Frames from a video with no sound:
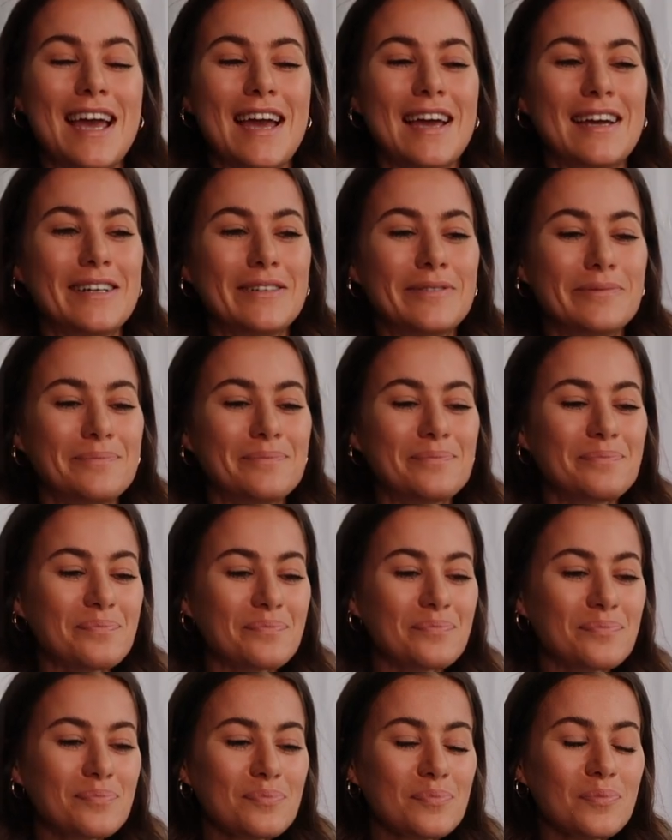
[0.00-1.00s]
And
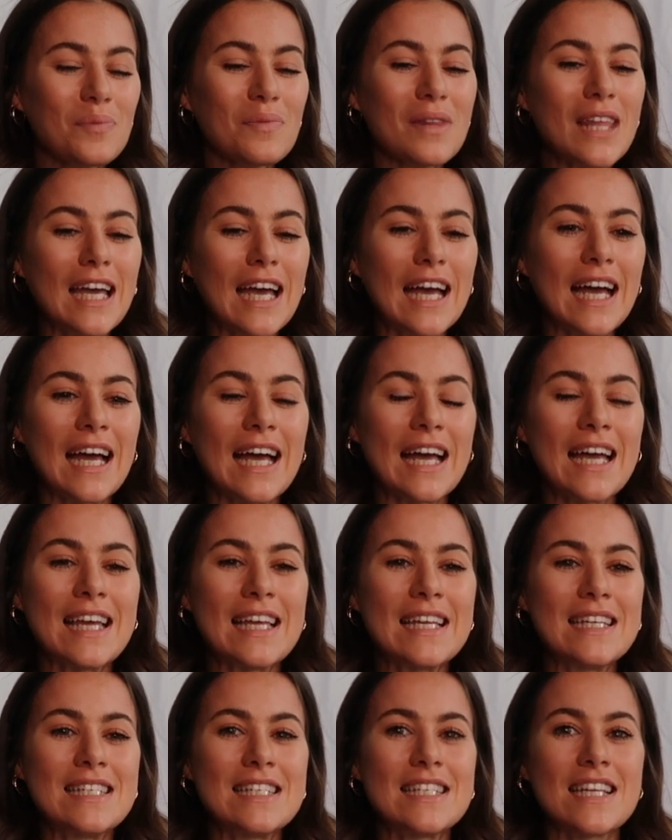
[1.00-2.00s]

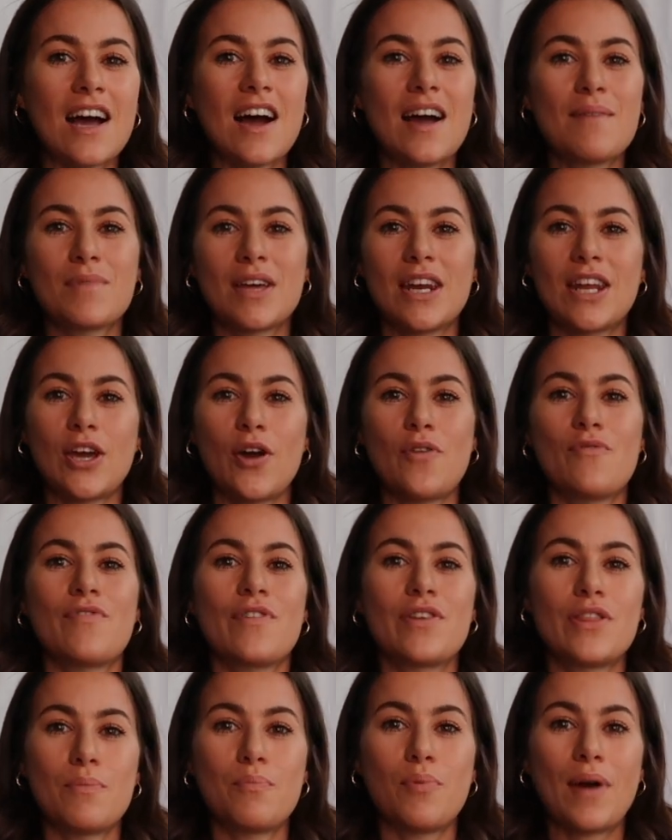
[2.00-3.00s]
I'm going to go
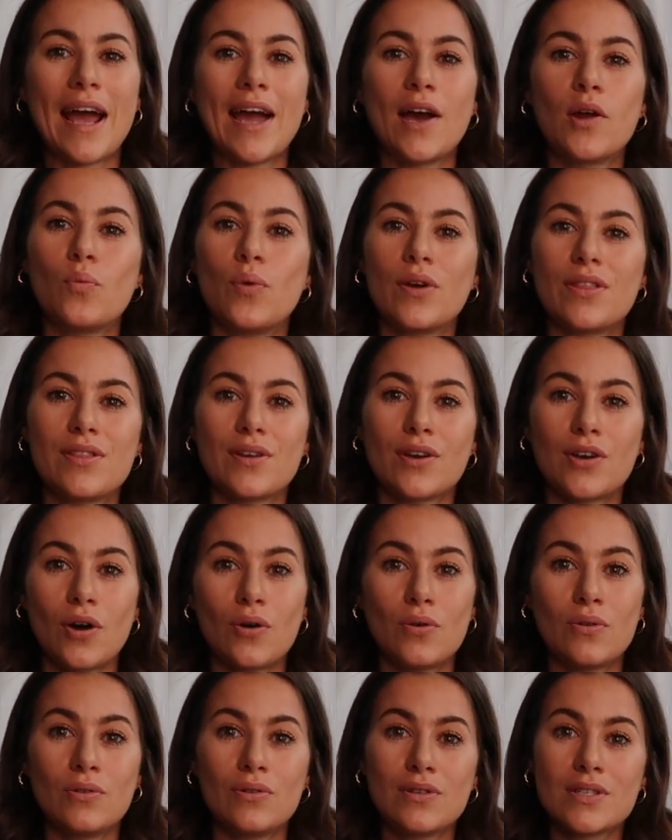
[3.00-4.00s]
for the brown with the
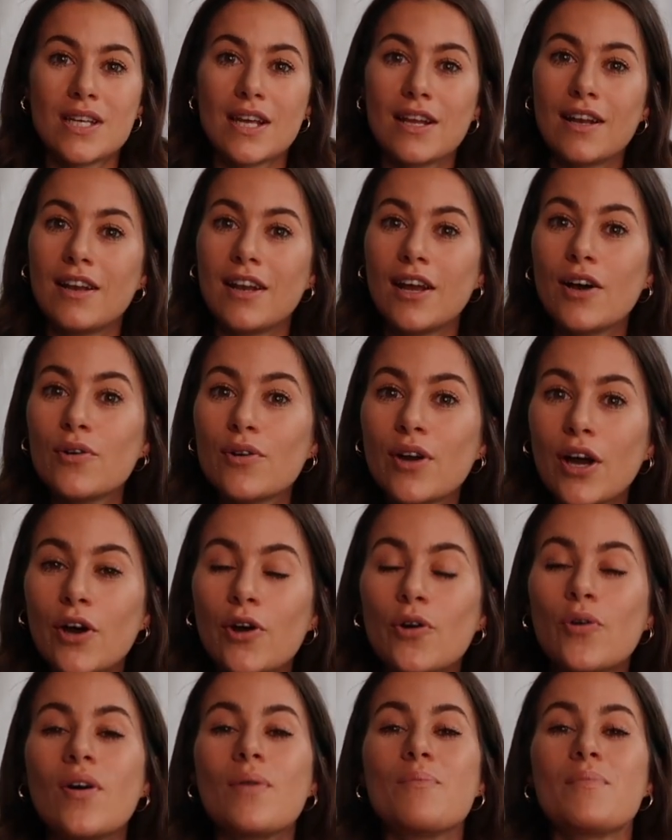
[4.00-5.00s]
gold
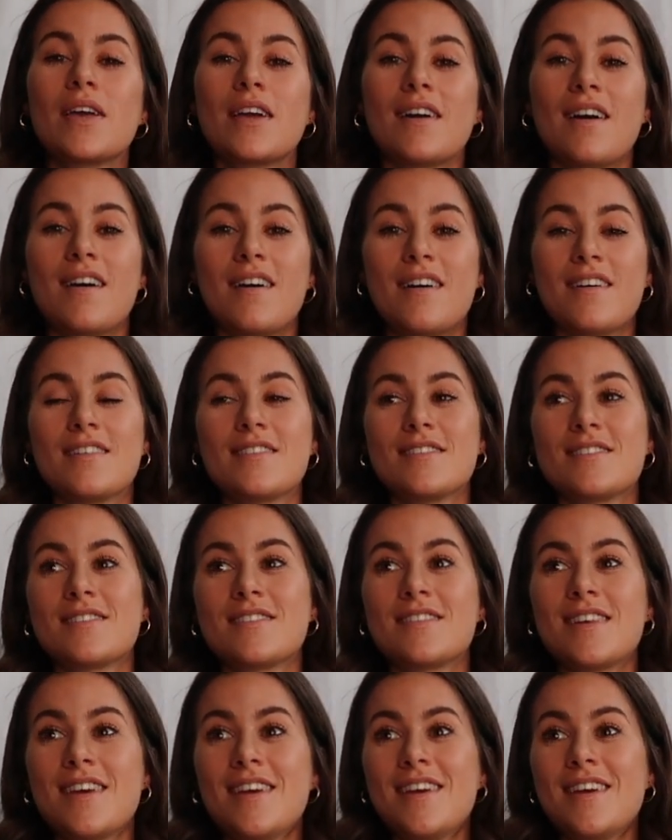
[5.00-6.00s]
logo,
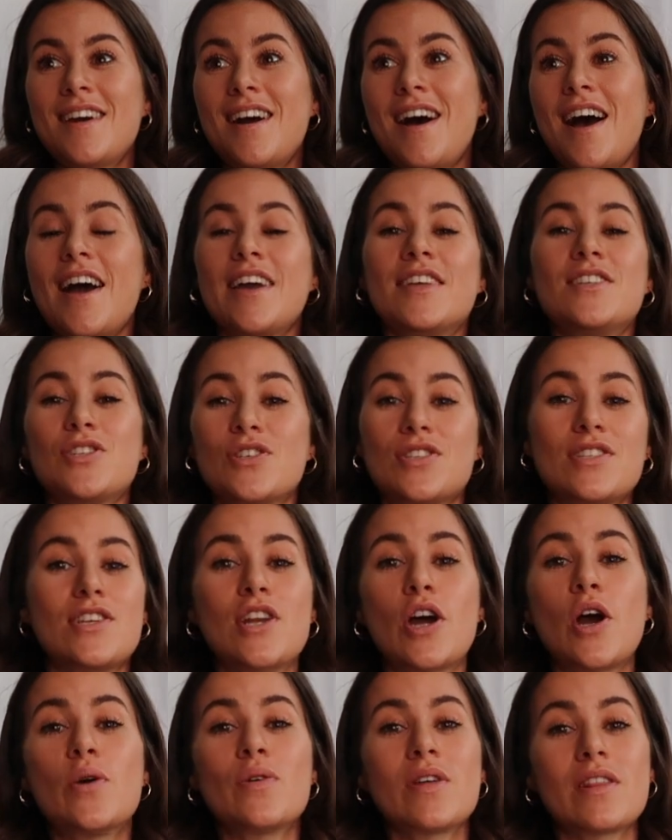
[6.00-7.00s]
because I just
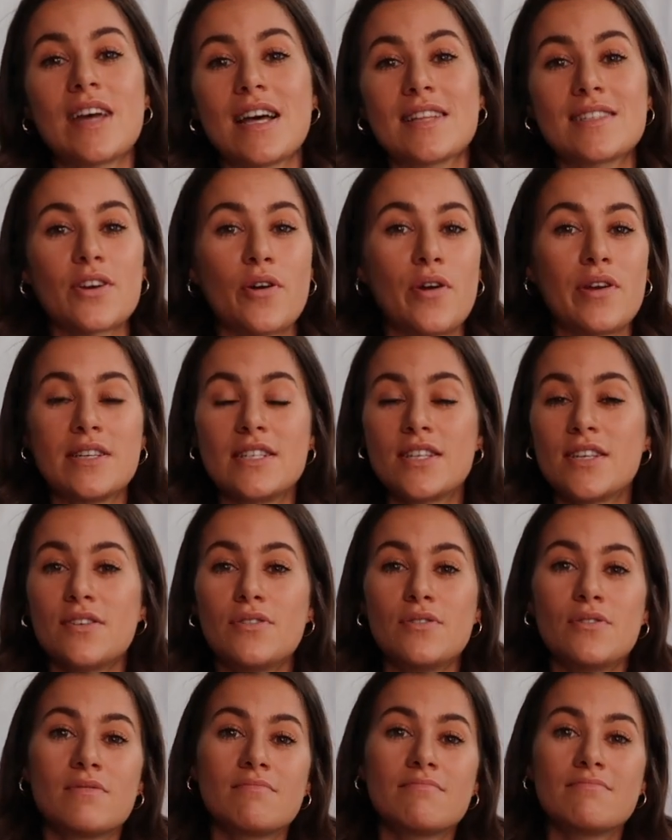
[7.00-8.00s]
know that that's going
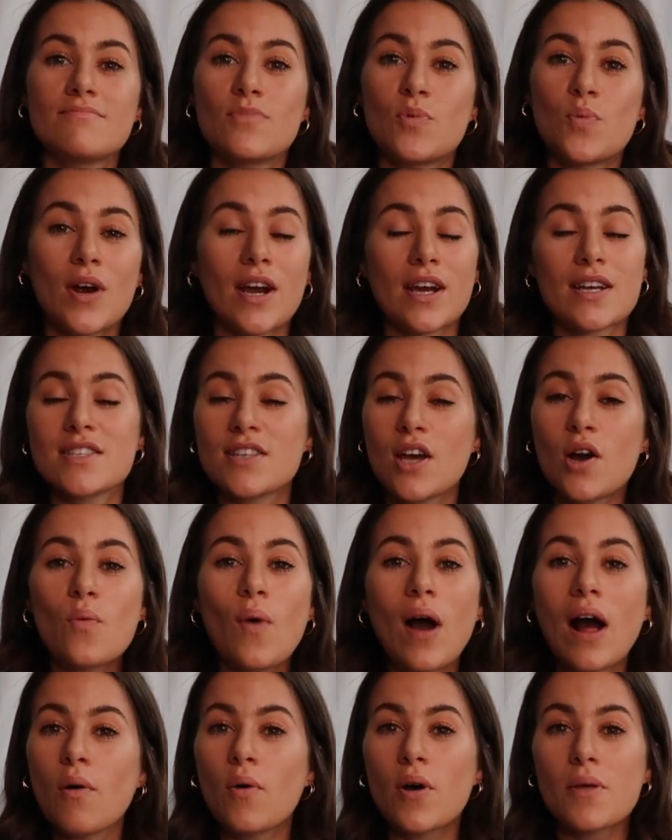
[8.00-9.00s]
to work so
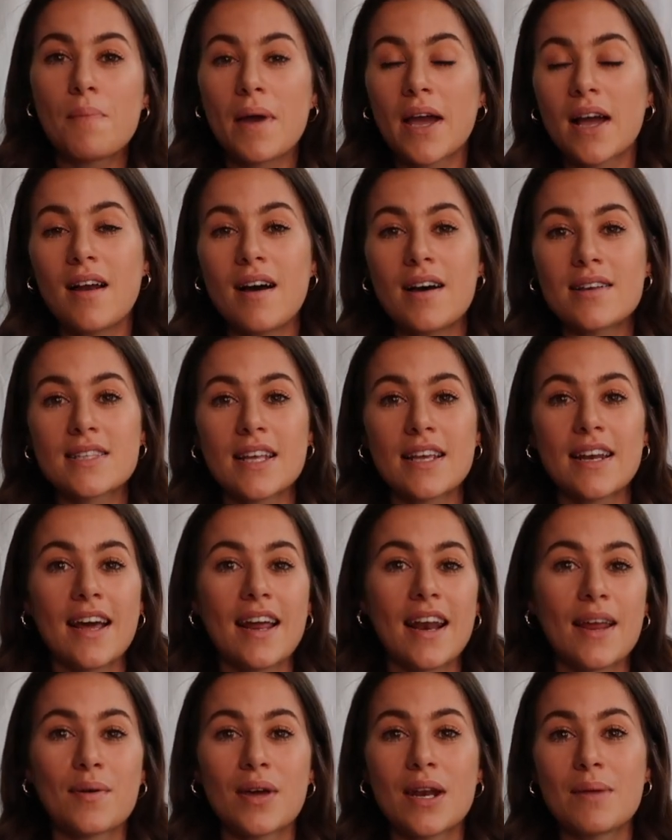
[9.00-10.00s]
well with my closet,
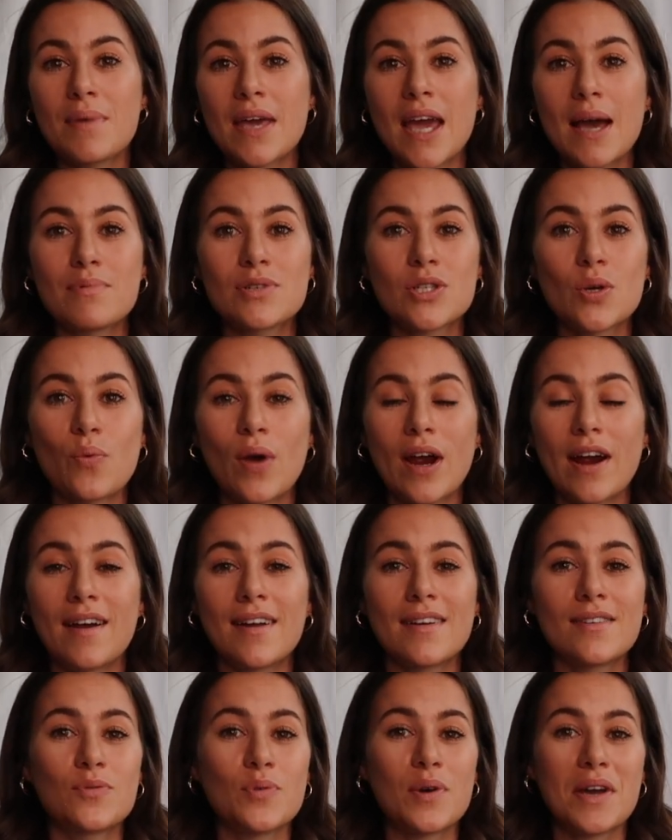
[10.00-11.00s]
and I'm going to be able to wear
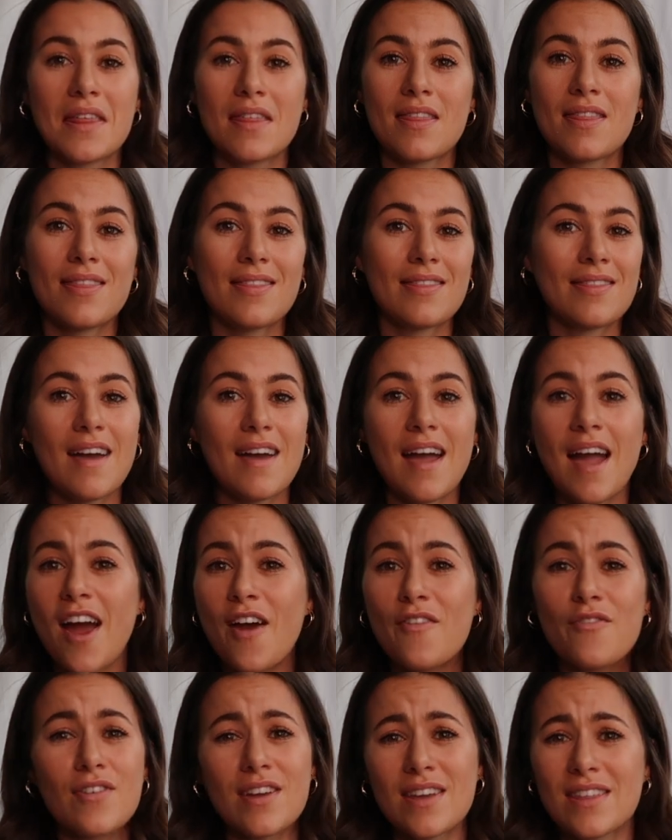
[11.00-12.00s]
it with
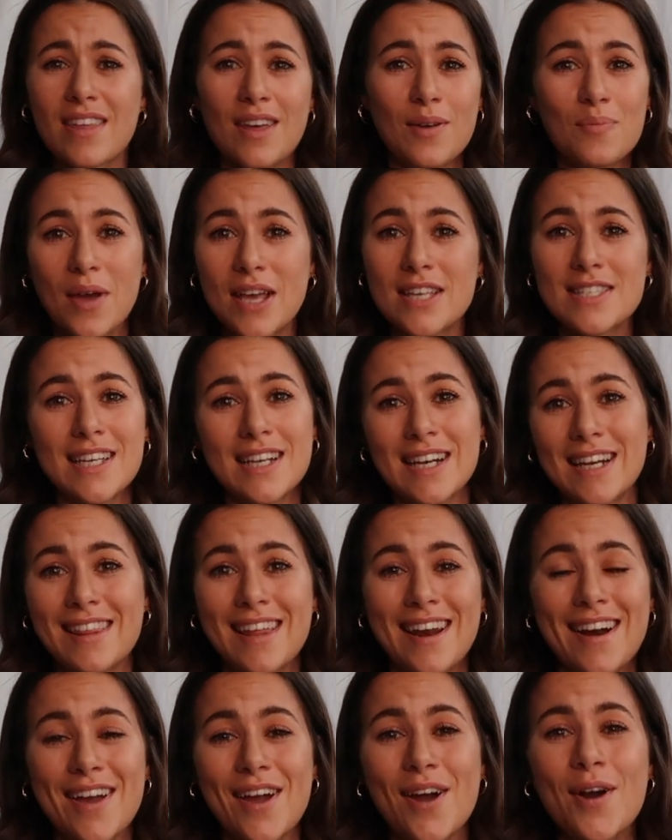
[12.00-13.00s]
everything basically
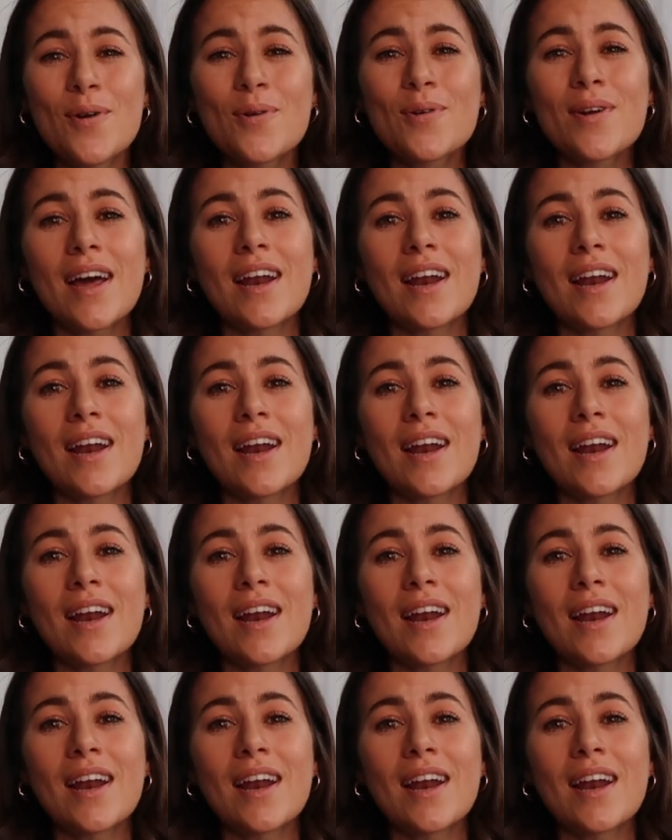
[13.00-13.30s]
that I own.